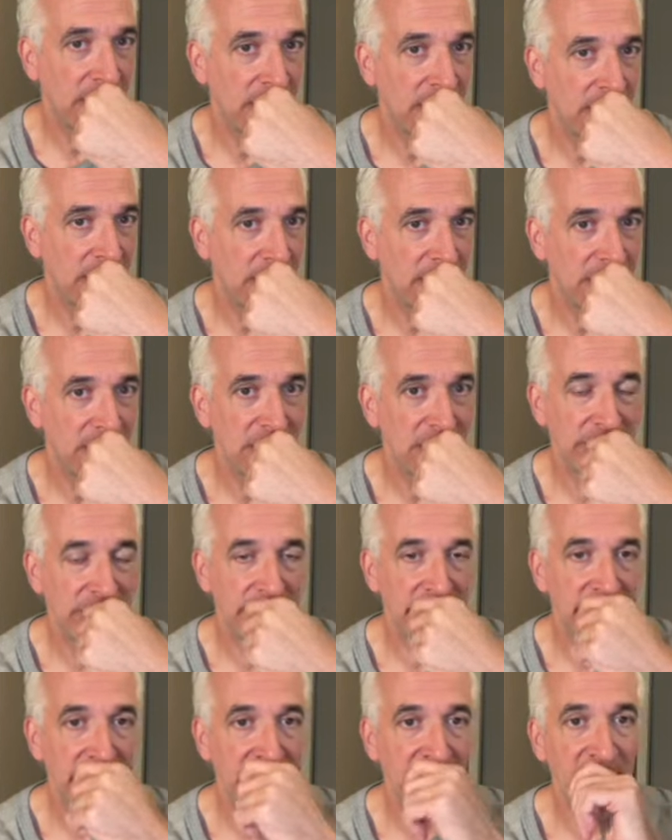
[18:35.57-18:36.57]

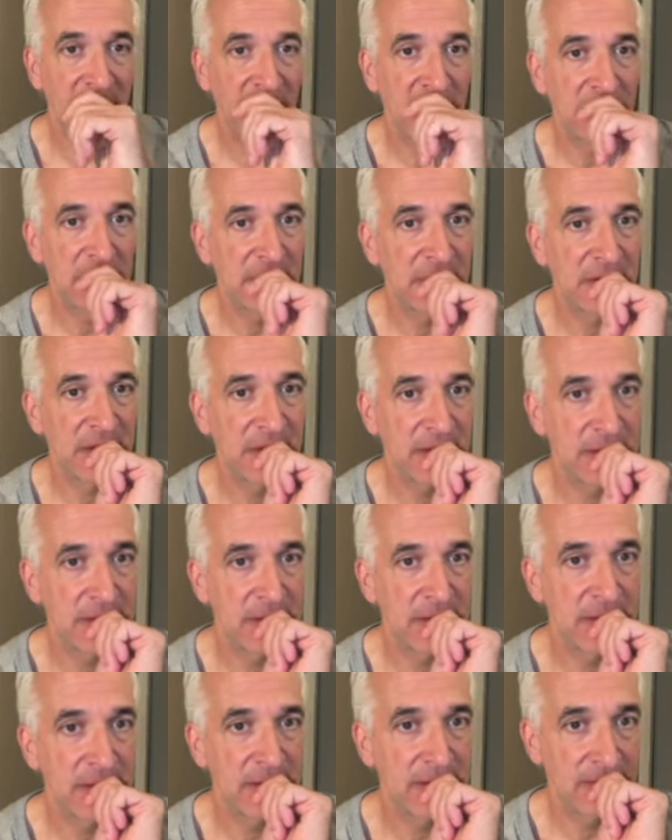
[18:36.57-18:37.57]

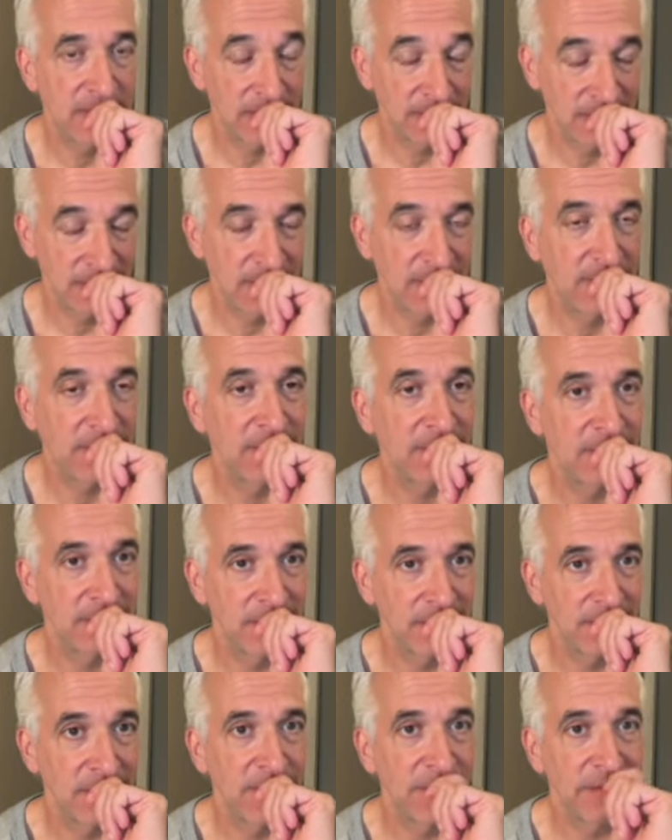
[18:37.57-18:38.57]

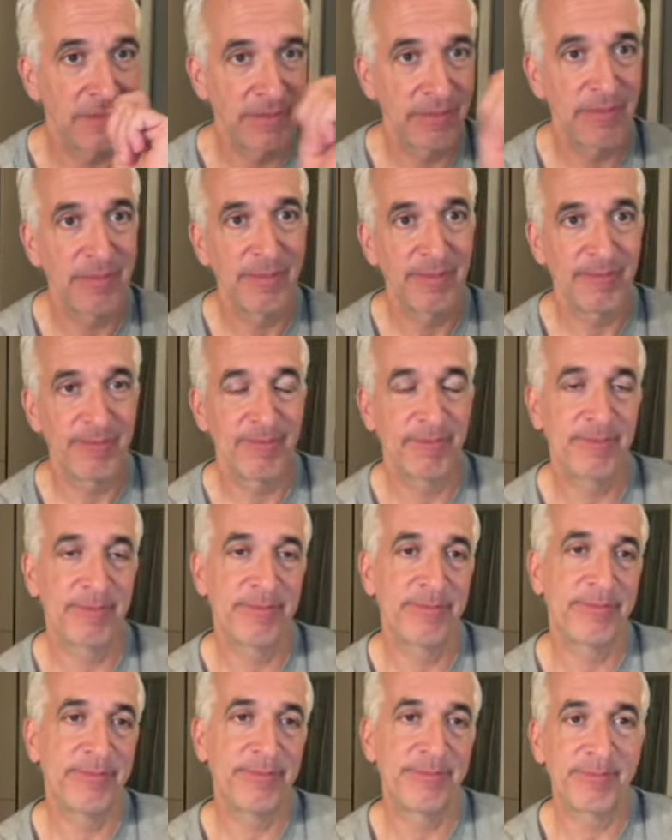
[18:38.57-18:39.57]

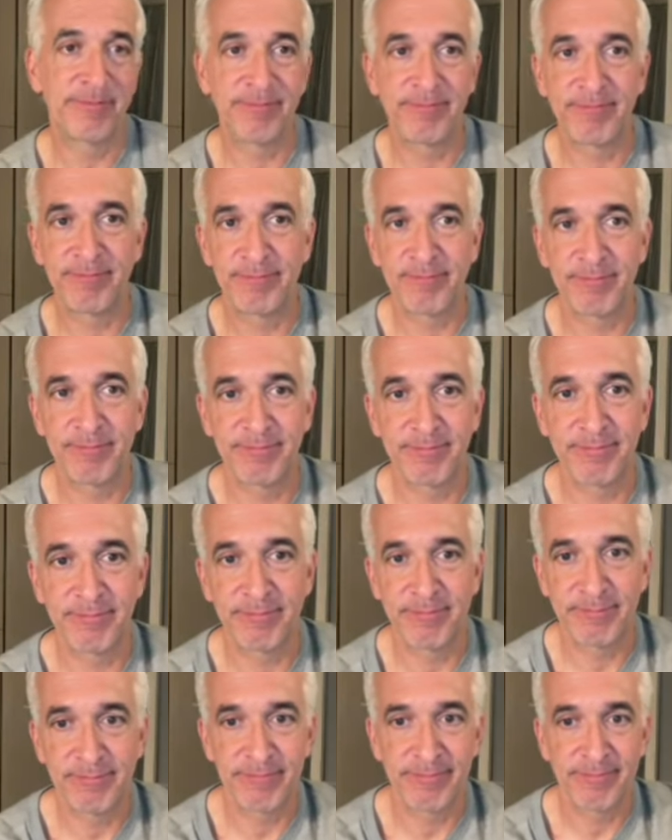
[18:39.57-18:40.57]

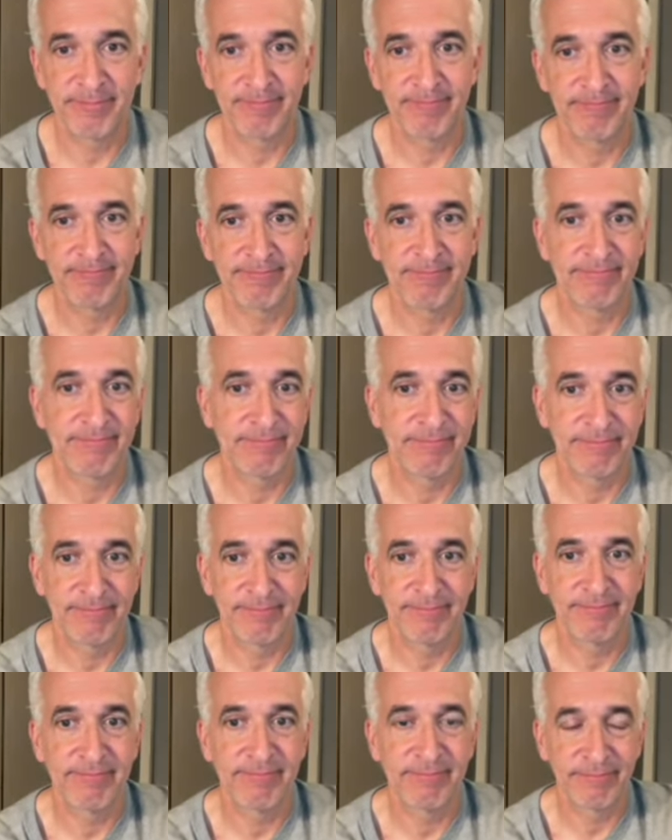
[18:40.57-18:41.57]

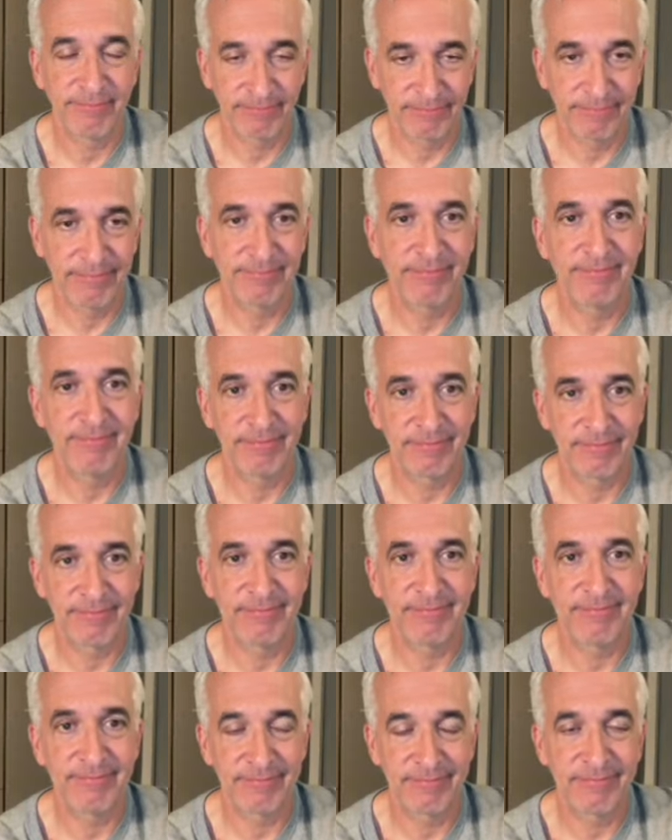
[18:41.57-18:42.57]

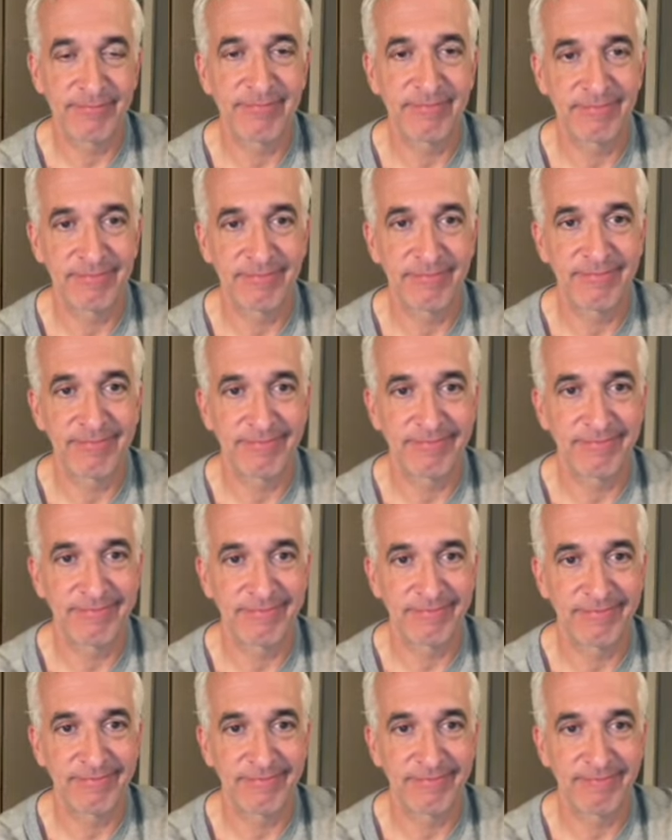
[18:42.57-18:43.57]
No words are spoken by the person on screen.